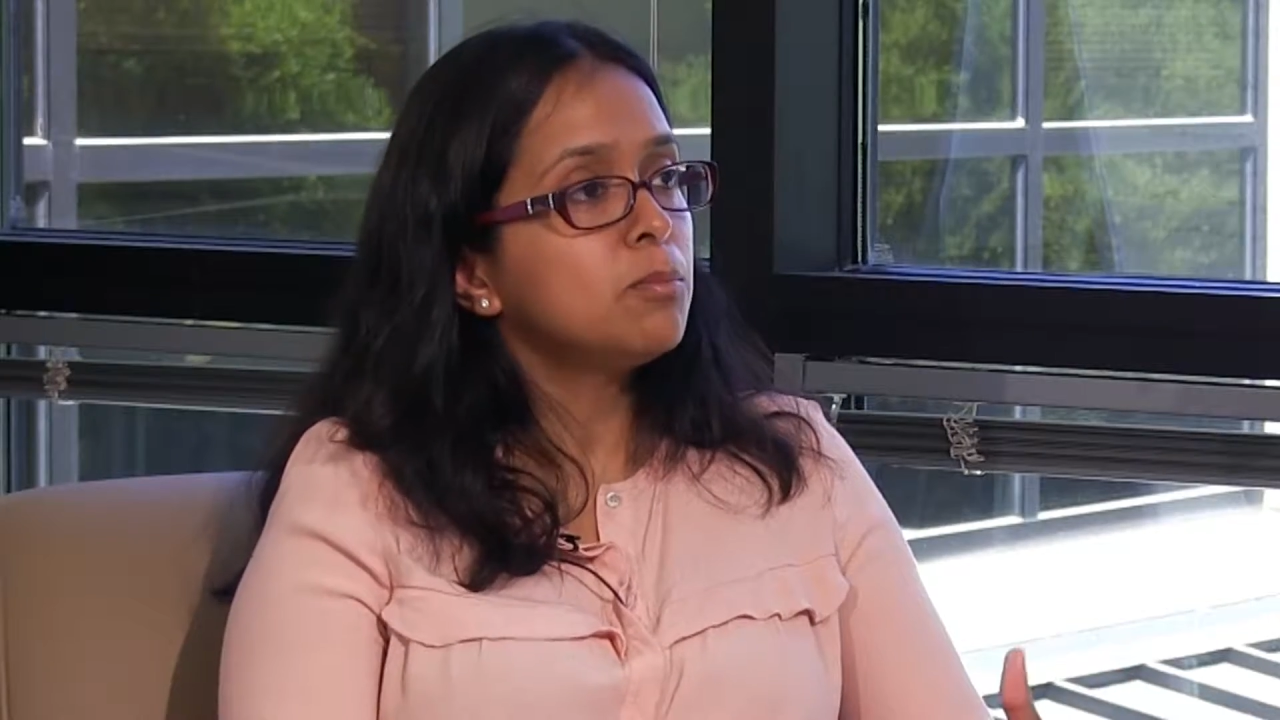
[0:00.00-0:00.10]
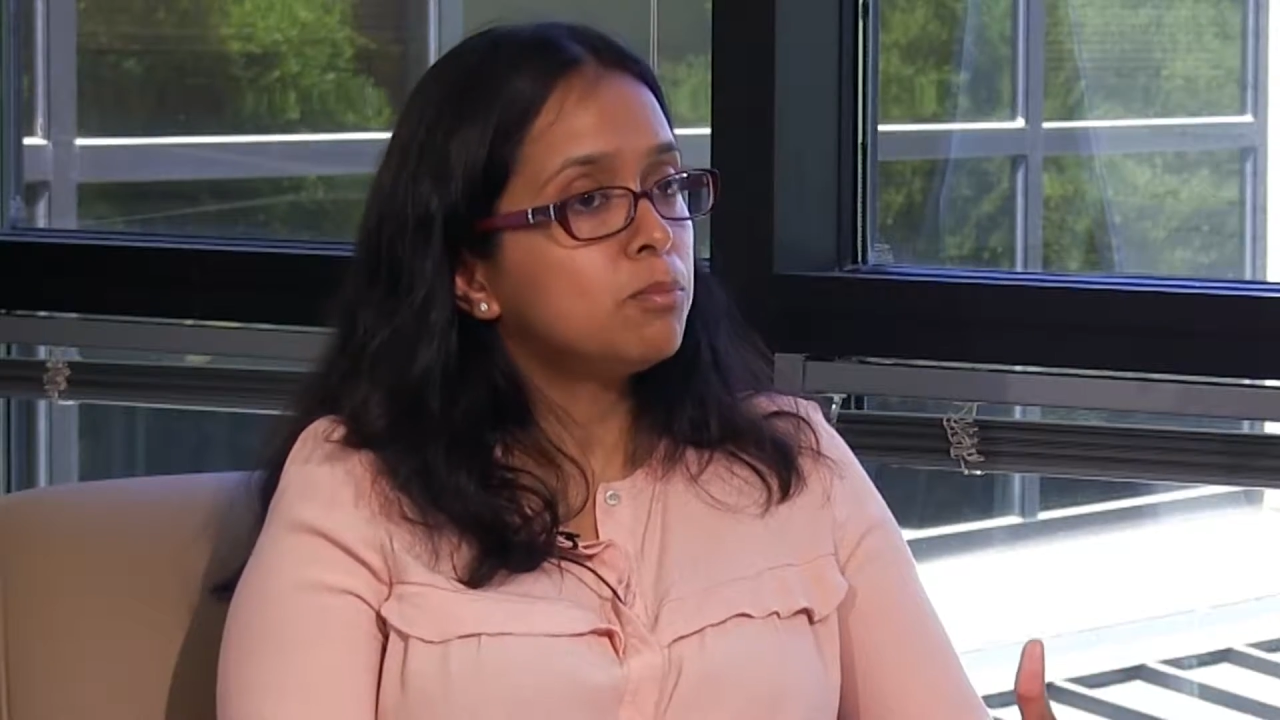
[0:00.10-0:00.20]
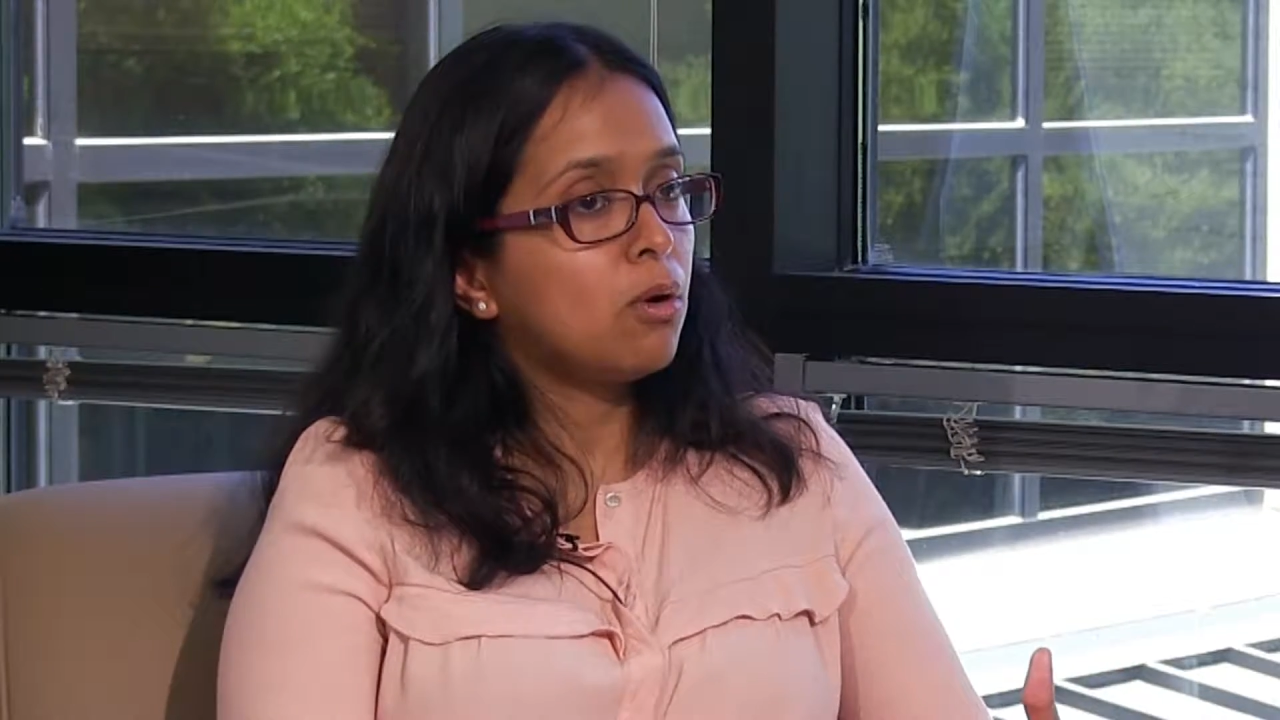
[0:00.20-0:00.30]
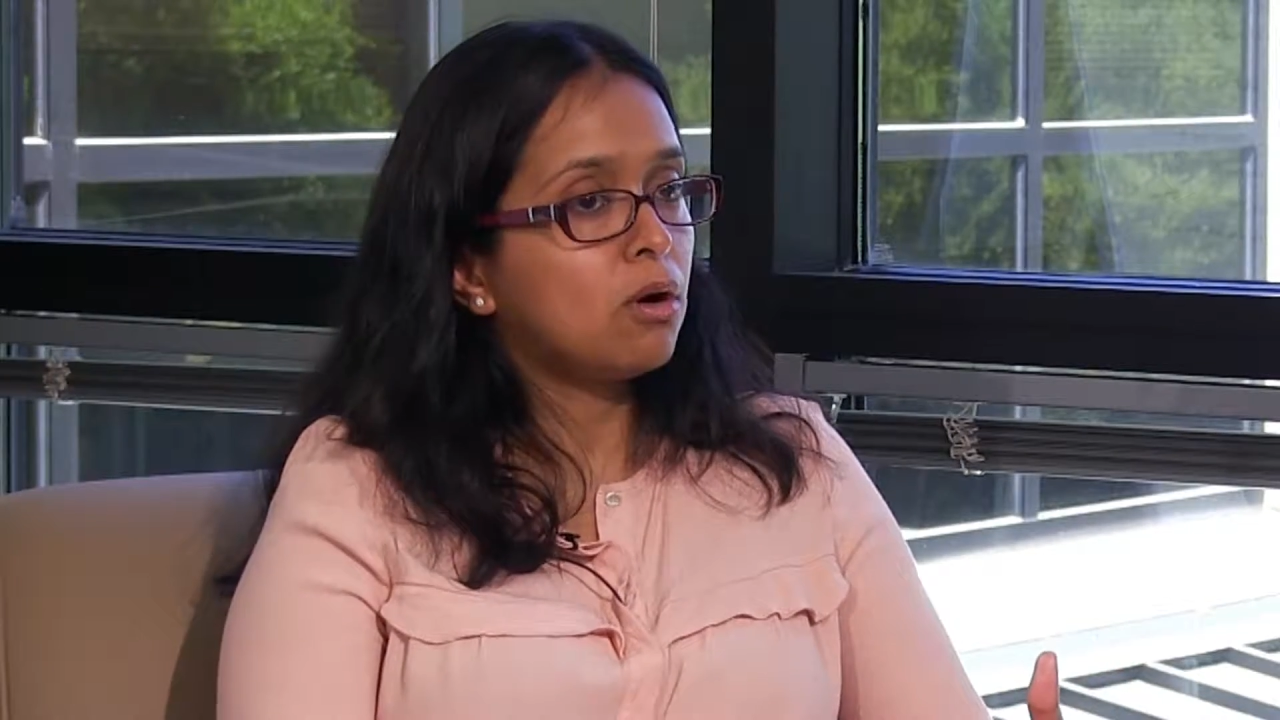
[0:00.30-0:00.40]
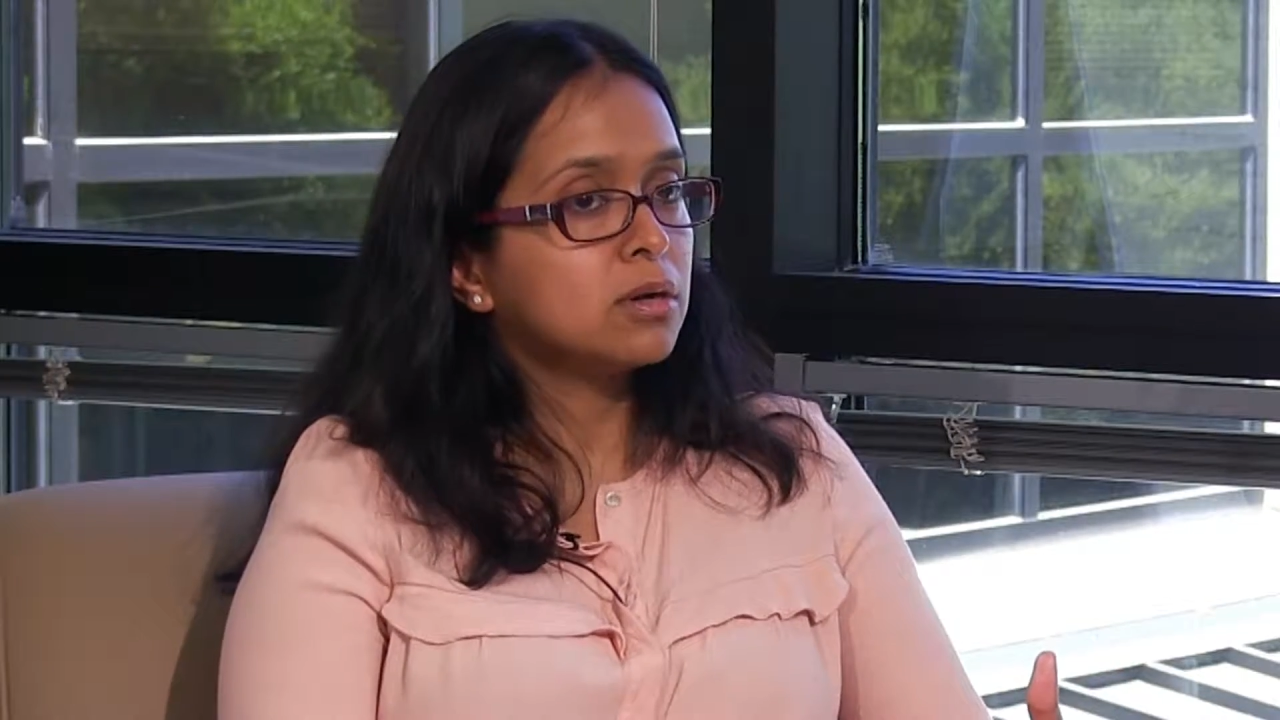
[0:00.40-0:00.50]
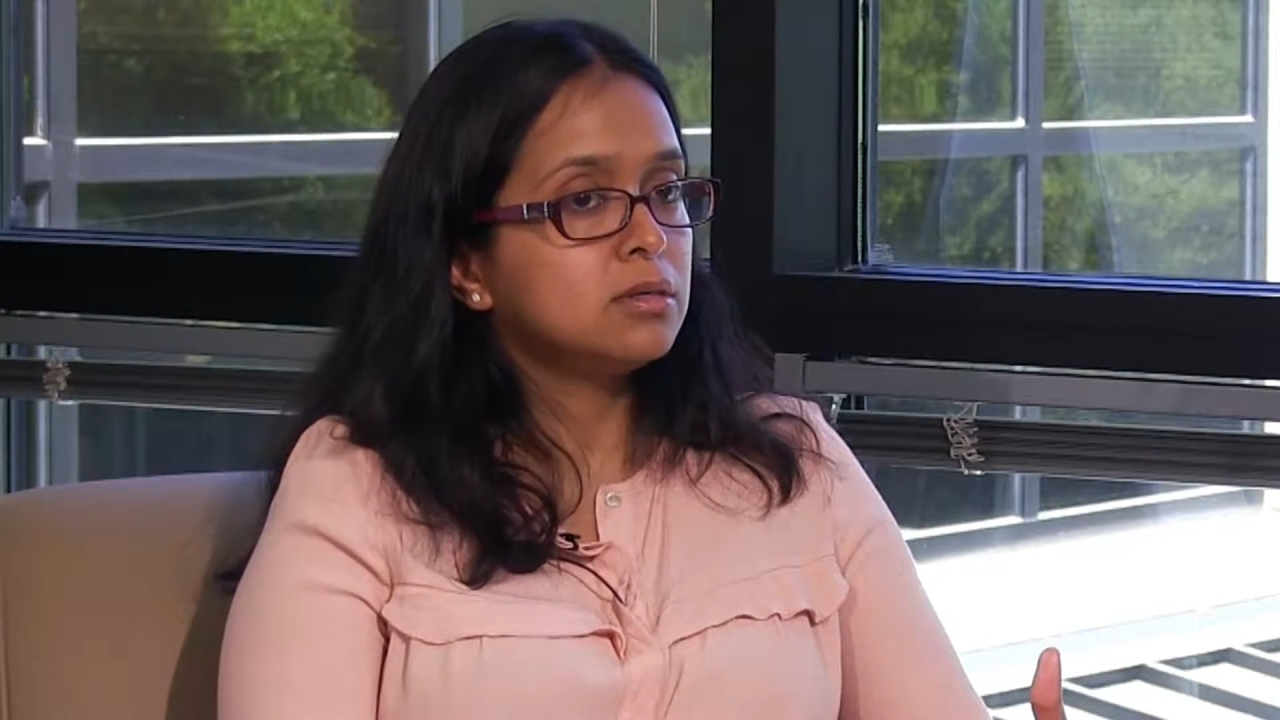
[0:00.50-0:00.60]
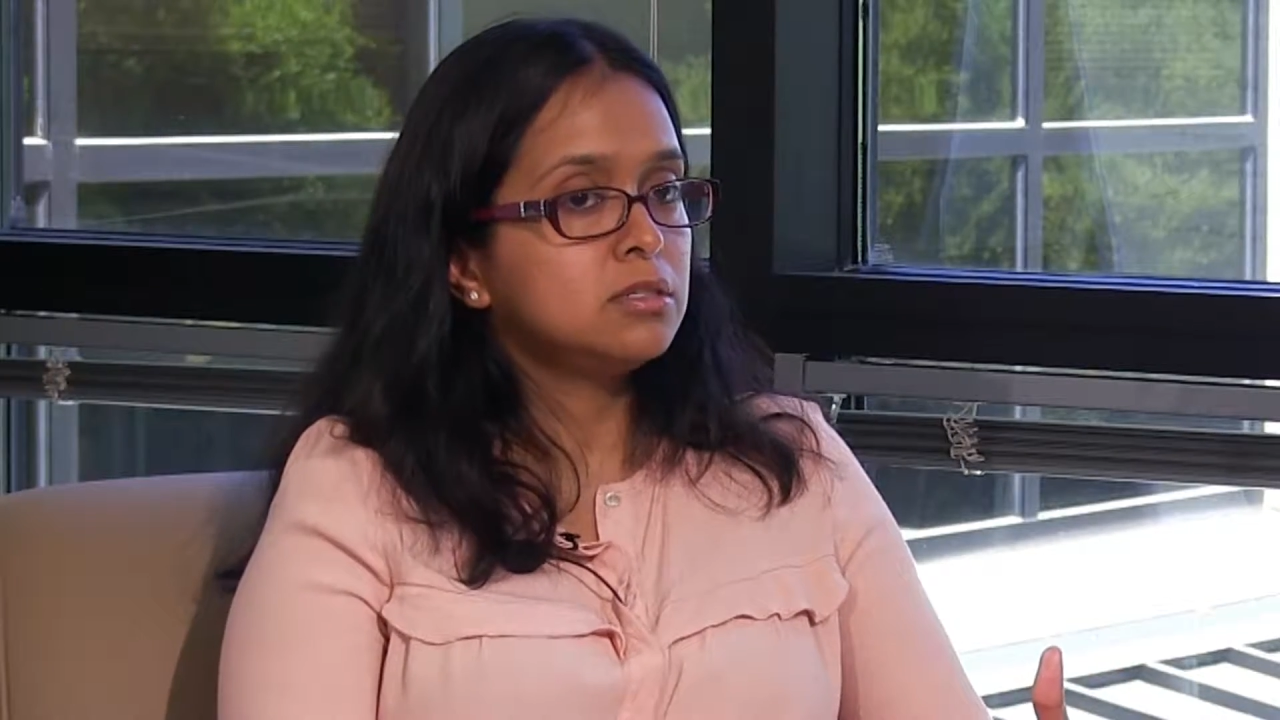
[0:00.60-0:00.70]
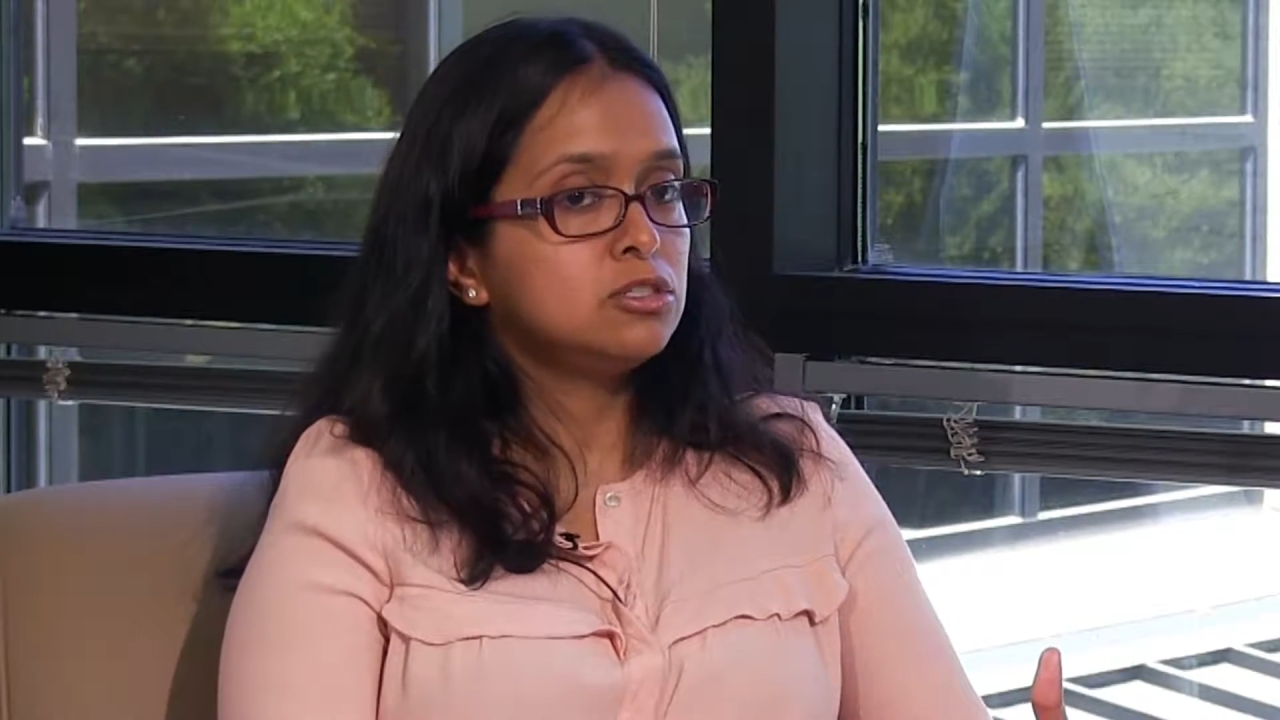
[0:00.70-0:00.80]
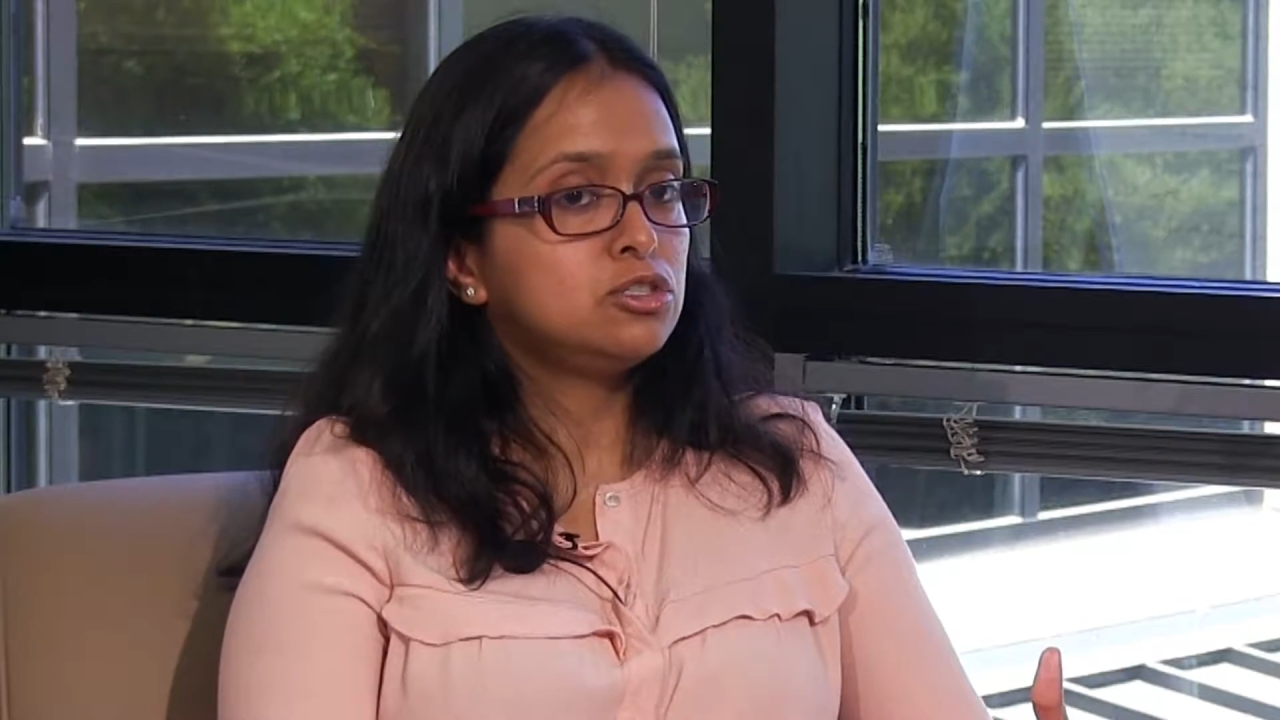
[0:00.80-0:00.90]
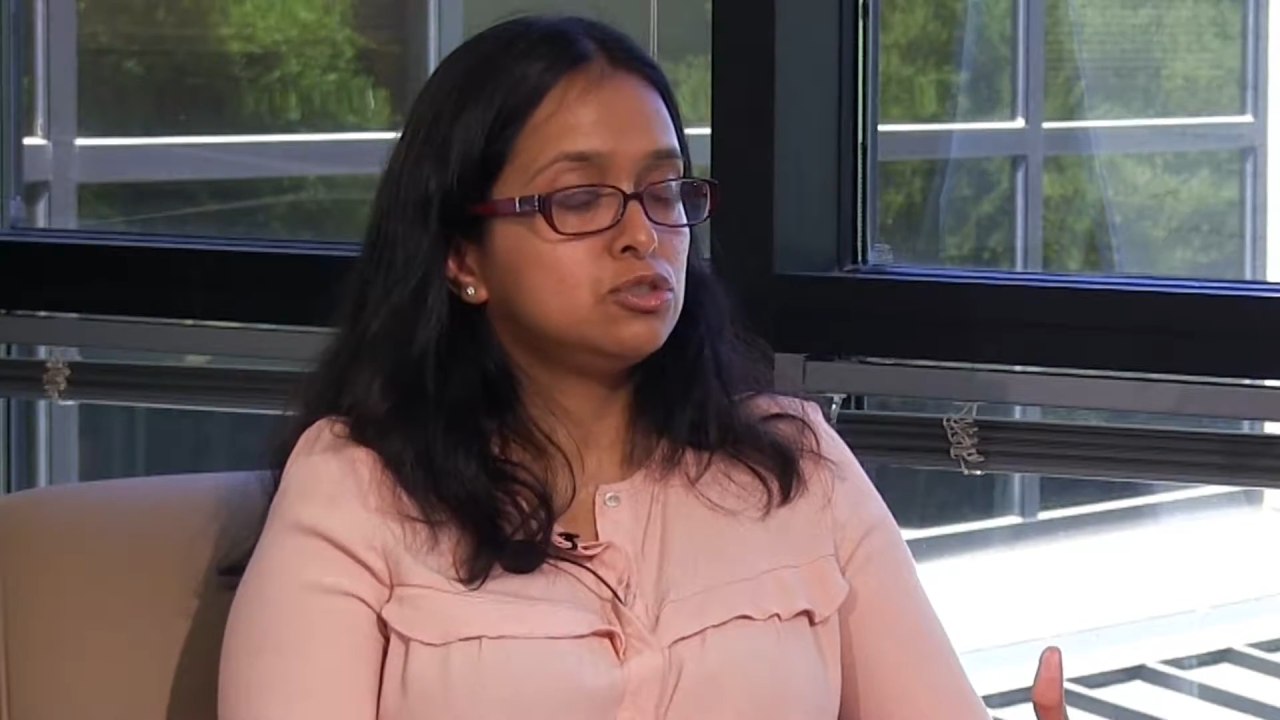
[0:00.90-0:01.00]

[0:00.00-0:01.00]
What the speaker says: important